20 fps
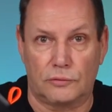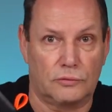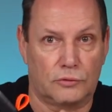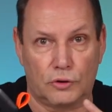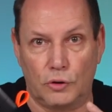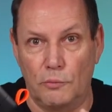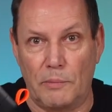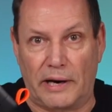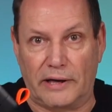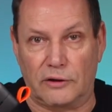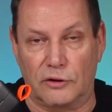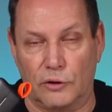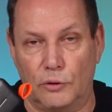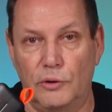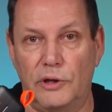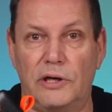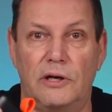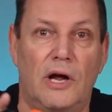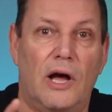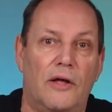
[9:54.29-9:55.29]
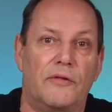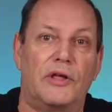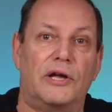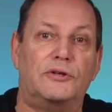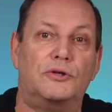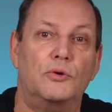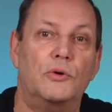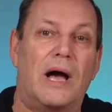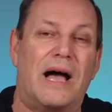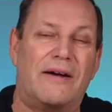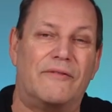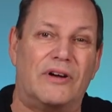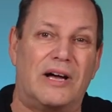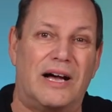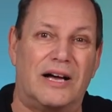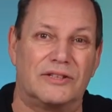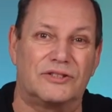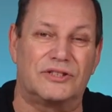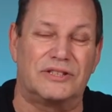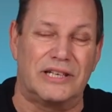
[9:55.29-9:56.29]
two-mic unit. They do have
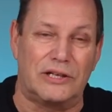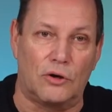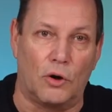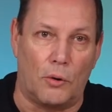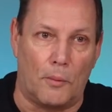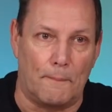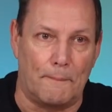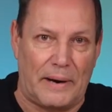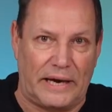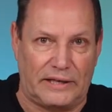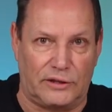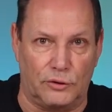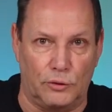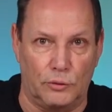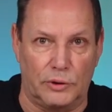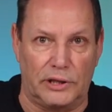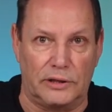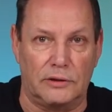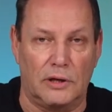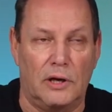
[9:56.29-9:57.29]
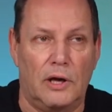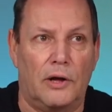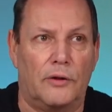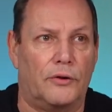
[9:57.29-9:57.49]
a single mic unit.